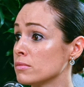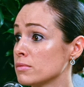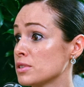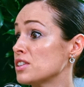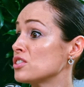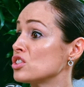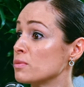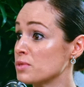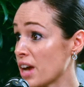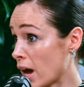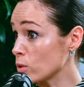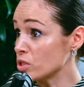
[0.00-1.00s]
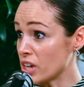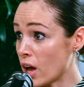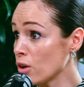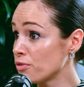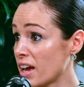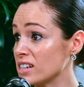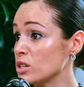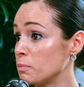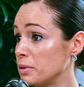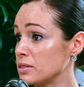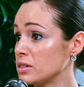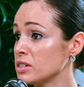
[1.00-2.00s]
systems ourselves as a
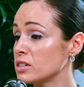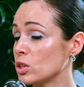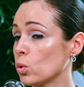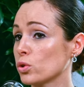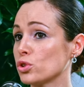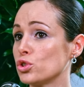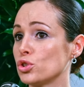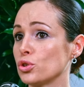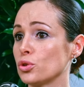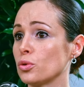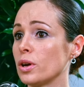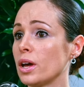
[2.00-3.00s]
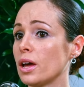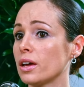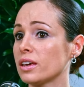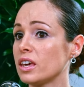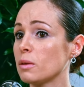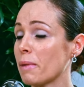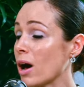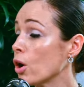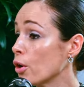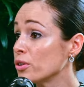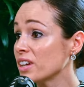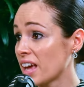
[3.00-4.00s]
business in order to keep our
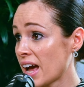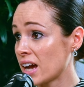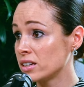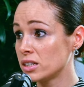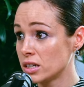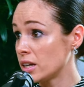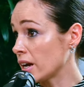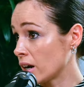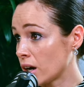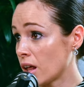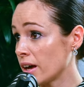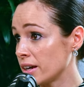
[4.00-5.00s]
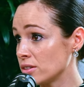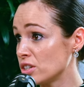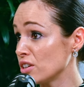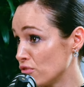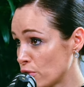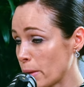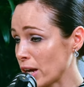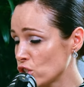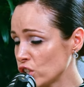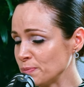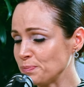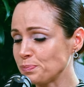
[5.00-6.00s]
own candidate and client
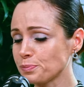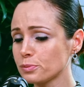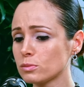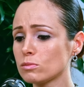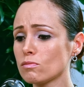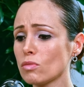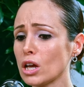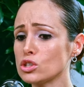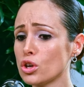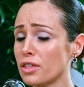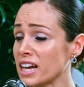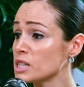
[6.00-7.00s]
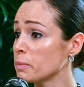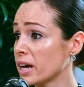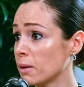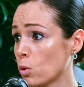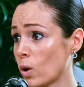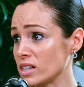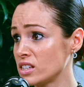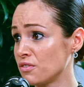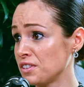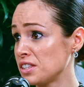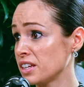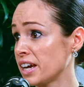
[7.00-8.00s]
information. So that's become quite
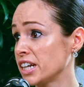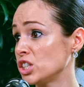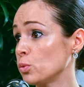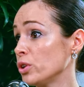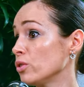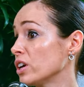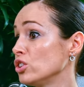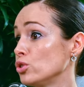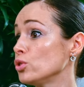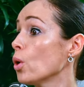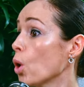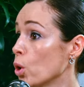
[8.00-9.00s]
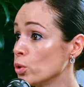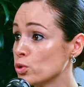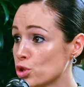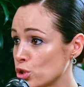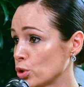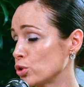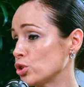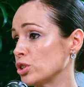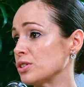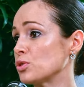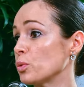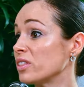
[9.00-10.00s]
sophisticated, where you can do your own
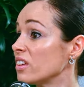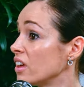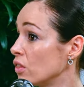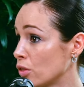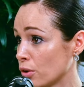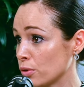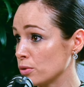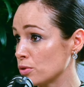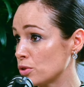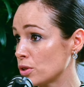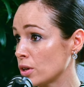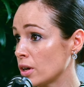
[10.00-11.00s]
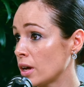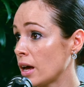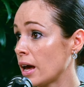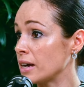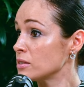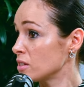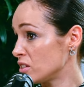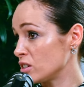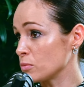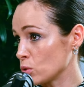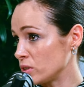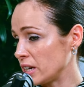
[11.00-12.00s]
searches within those
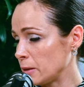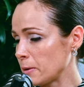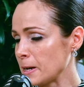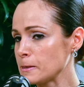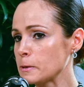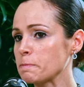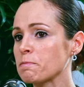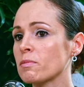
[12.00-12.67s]
systems or database.